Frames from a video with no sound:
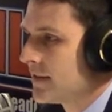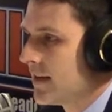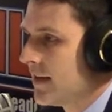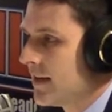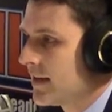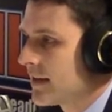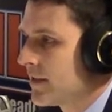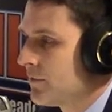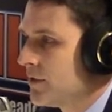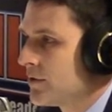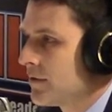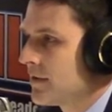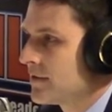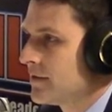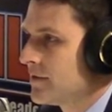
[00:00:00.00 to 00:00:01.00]
uh, can we
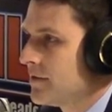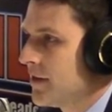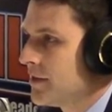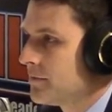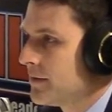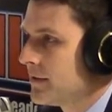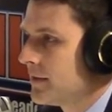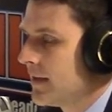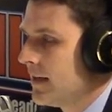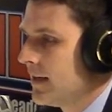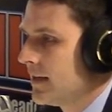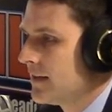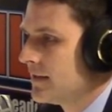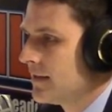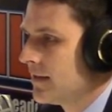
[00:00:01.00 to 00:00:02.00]
trust his judgment?
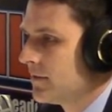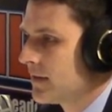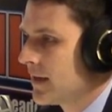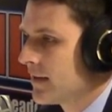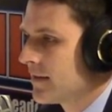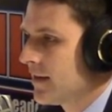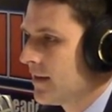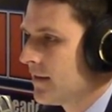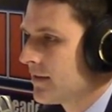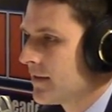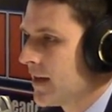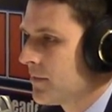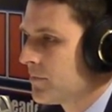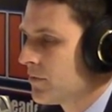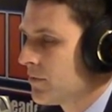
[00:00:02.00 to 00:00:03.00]
And we got the
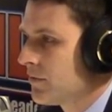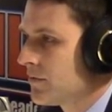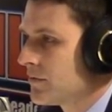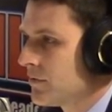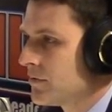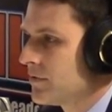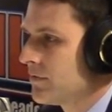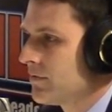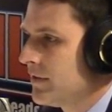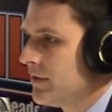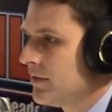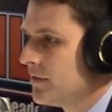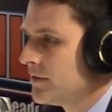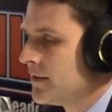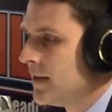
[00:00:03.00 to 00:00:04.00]
helicopter over Soldier
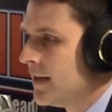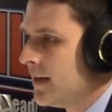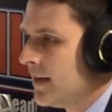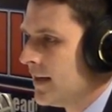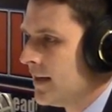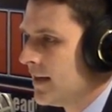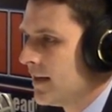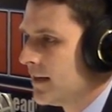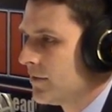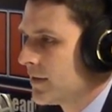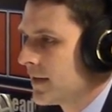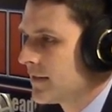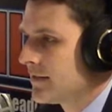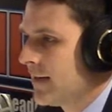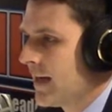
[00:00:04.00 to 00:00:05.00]
Field, we
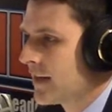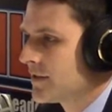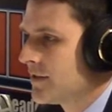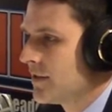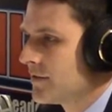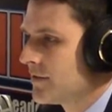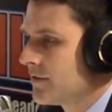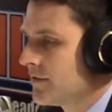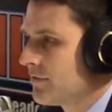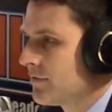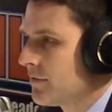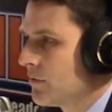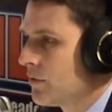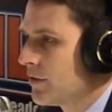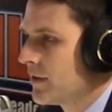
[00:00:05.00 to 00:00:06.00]
got the tax shelter in
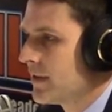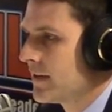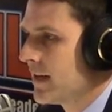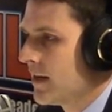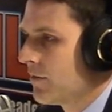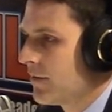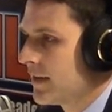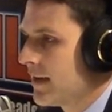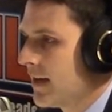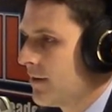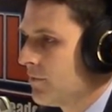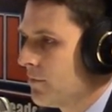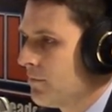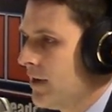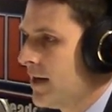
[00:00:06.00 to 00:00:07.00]
Florida, now we
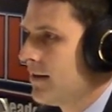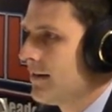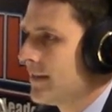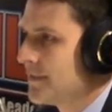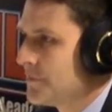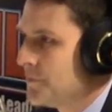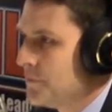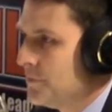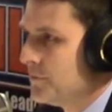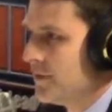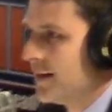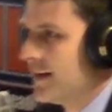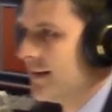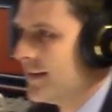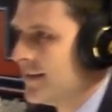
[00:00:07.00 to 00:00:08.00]
got preparing
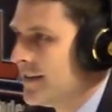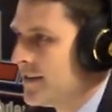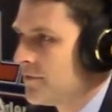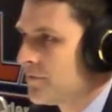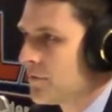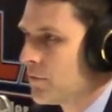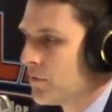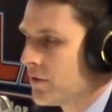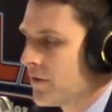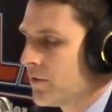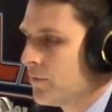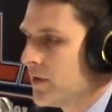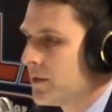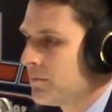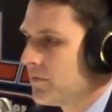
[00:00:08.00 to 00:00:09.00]
to. Florida
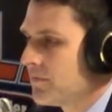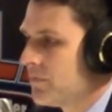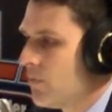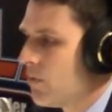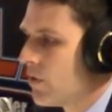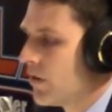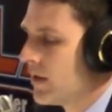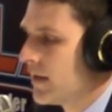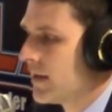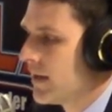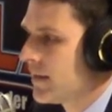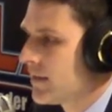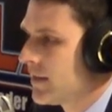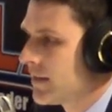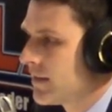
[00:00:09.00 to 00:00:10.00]
the week before, and
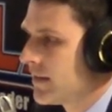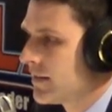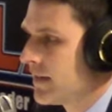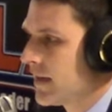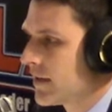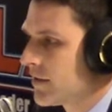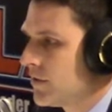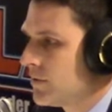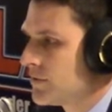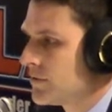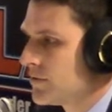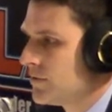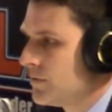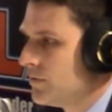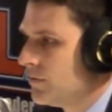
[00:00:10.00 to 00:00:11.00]
I think that that goes
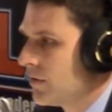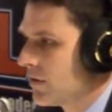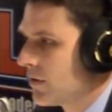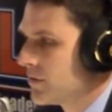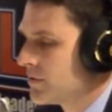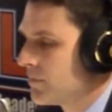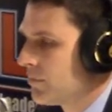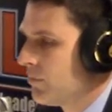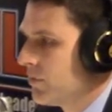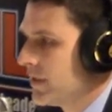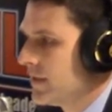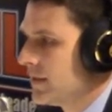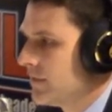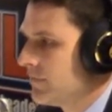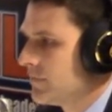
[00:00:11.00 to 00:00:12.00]
to the larger
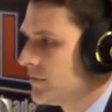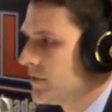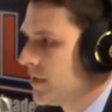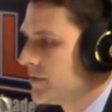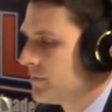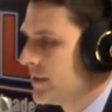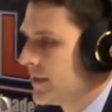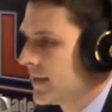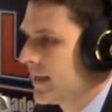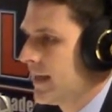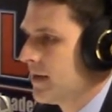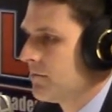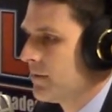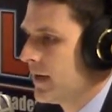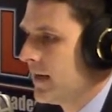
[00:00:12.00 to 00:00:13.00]
point of judgment in a
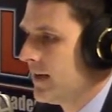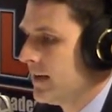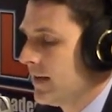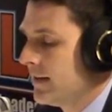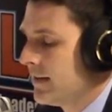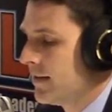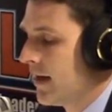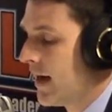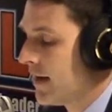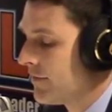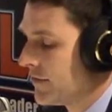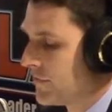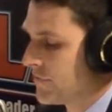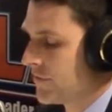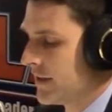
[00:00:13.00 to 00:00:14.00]
campaign. And then
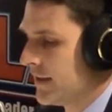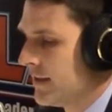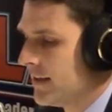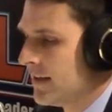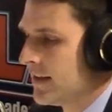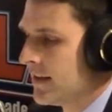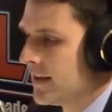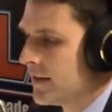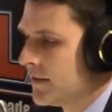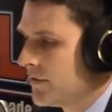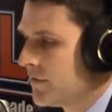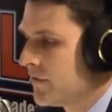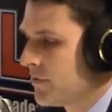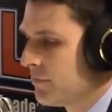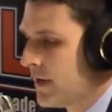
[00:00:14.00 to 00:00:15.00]
obviously,
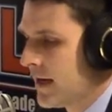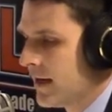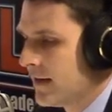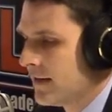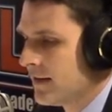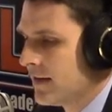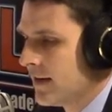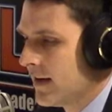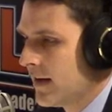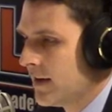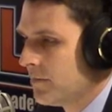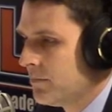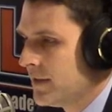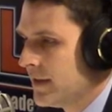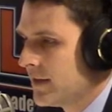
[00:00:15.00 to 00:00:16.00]
this is
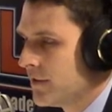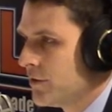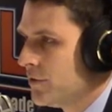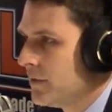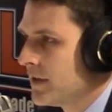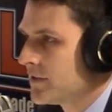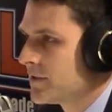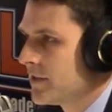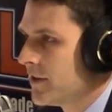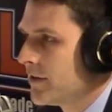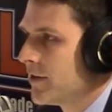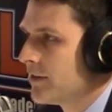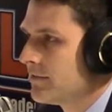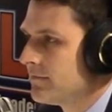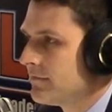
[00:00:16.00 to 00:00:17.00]
about being a U.S.
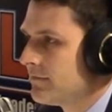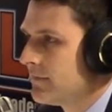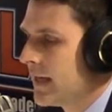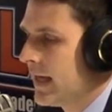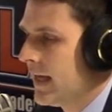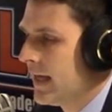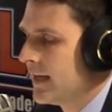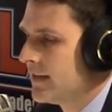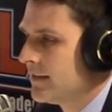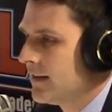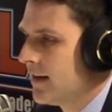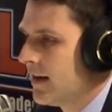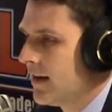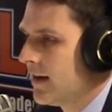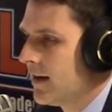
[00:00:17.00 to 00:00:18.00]
senator, and
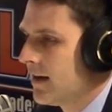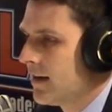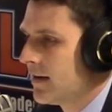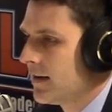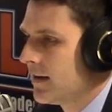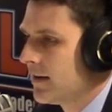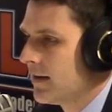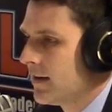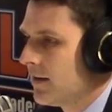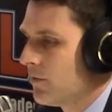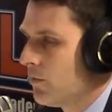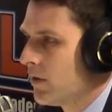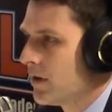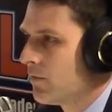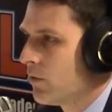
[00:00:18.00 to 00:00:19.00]
uh,
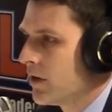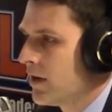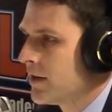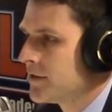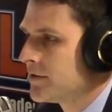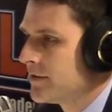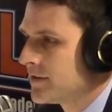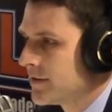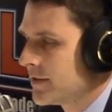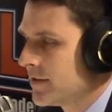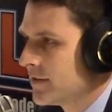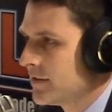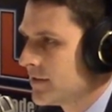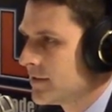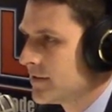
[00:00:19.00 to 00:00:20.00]
one of 100
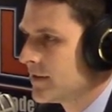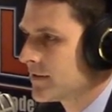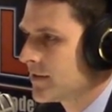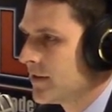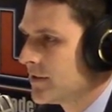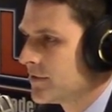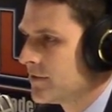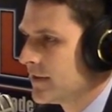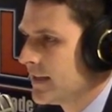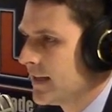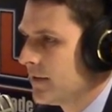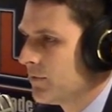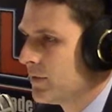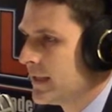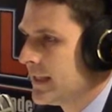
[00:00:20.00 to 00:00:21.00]
senators in this country,
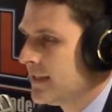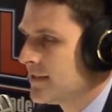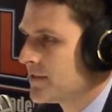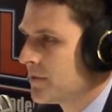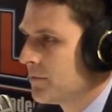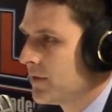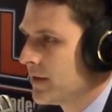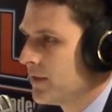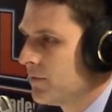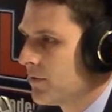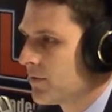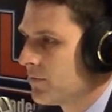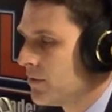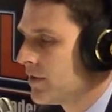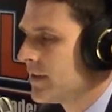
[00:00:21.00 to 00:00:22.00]
and we need somebody
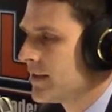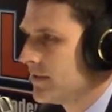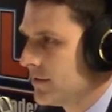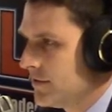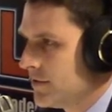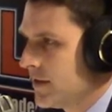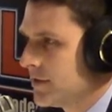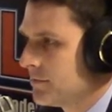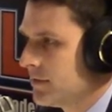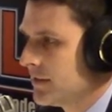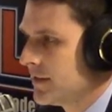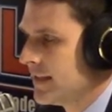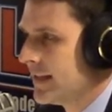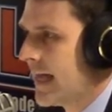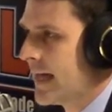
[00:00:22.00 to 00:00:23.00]
with really good judgment
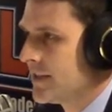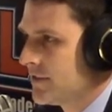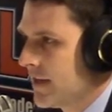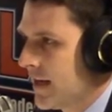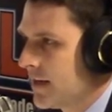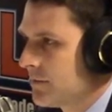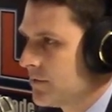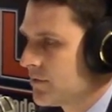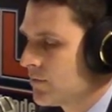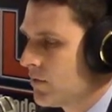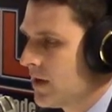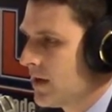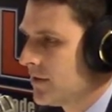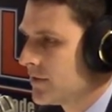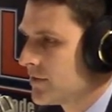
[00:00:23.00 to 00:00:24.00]
in that job as
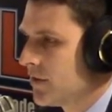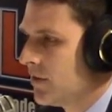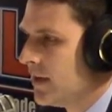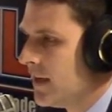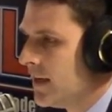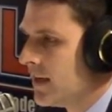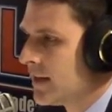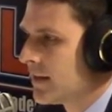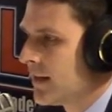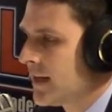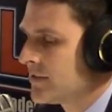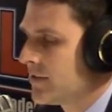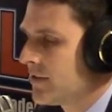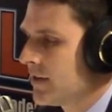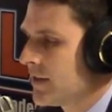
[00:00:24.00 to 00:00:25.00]
well. So
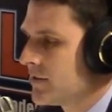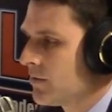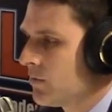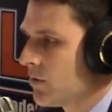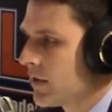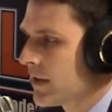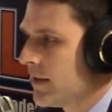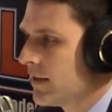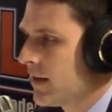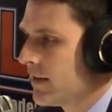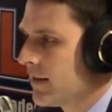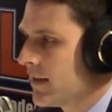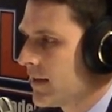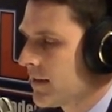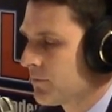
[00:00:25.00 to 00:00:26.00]
lots of things at work here, and I
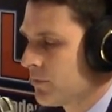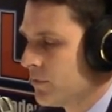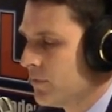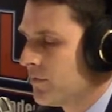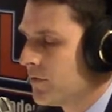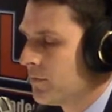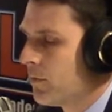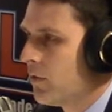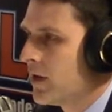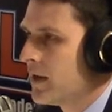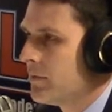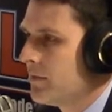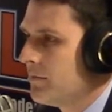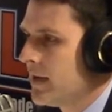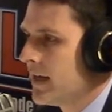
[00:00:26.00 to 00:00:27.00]
think it proves the point
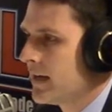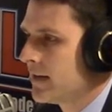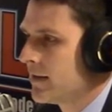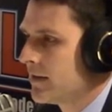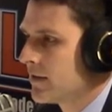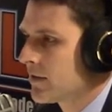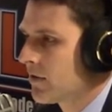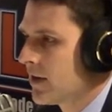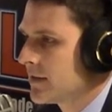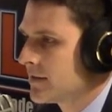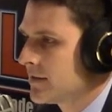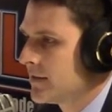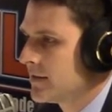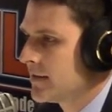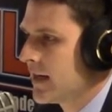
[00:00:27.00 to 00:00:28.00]
I've been making across
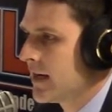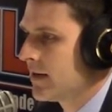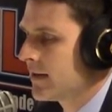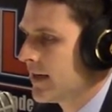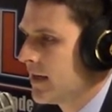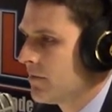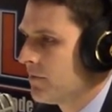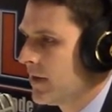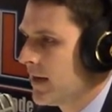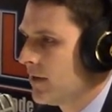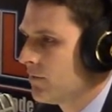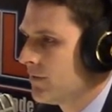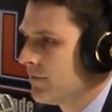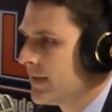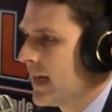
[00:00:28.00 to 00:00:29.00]
the entire
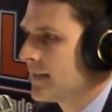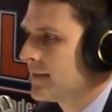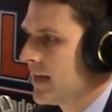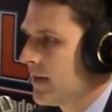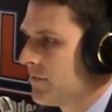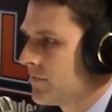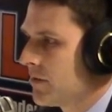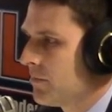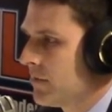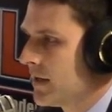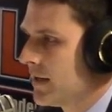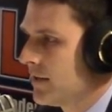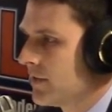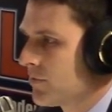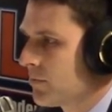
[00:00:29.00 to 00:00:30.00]
campaign. We've got to have
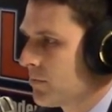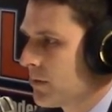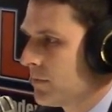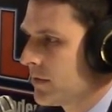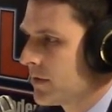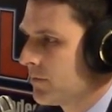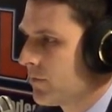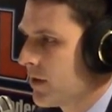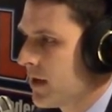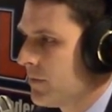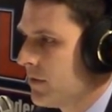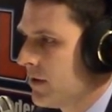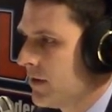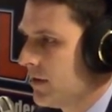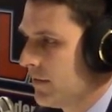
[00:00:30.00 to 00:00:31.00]
somebody in this Republican
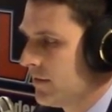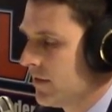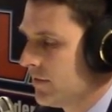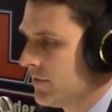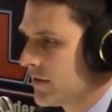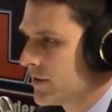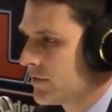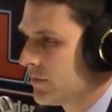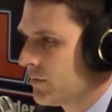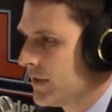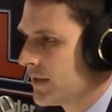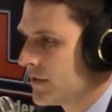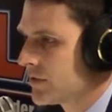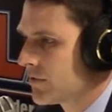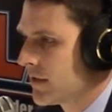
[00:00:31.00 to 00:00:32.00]
primary uh, victory we
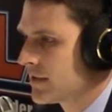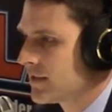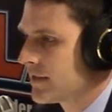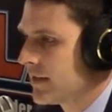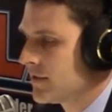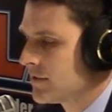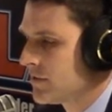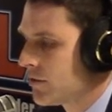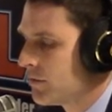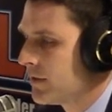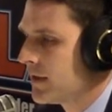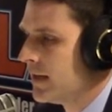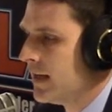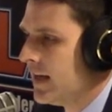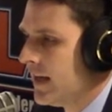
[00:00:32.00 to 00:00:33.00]
can trust against
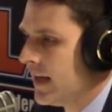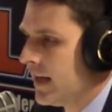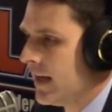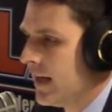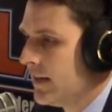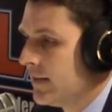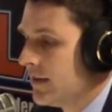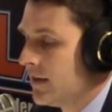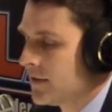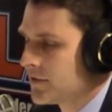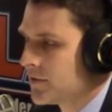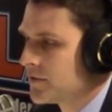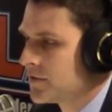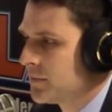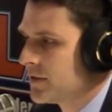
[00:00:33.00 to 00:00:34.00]
Durbin, and then
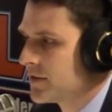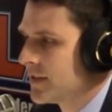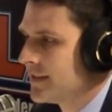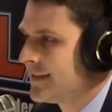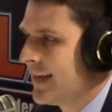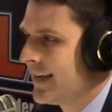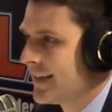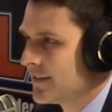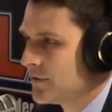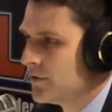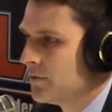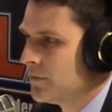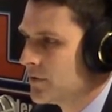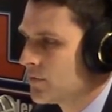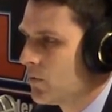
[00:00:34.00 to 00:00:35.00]
also somebody's going to take it
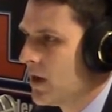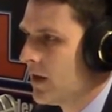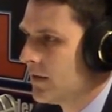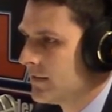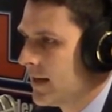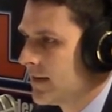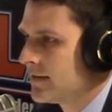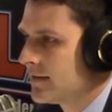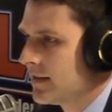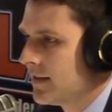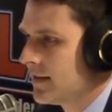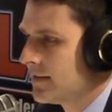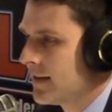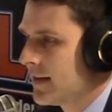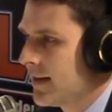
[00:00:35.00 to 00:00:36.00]
to him as well, not
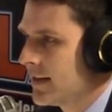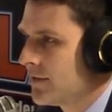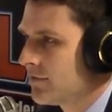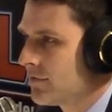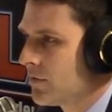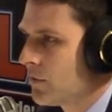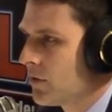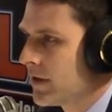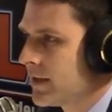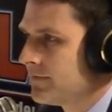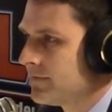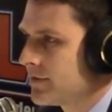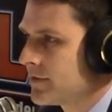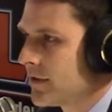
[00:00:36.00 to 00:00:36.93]
uh, not head to Florida. So.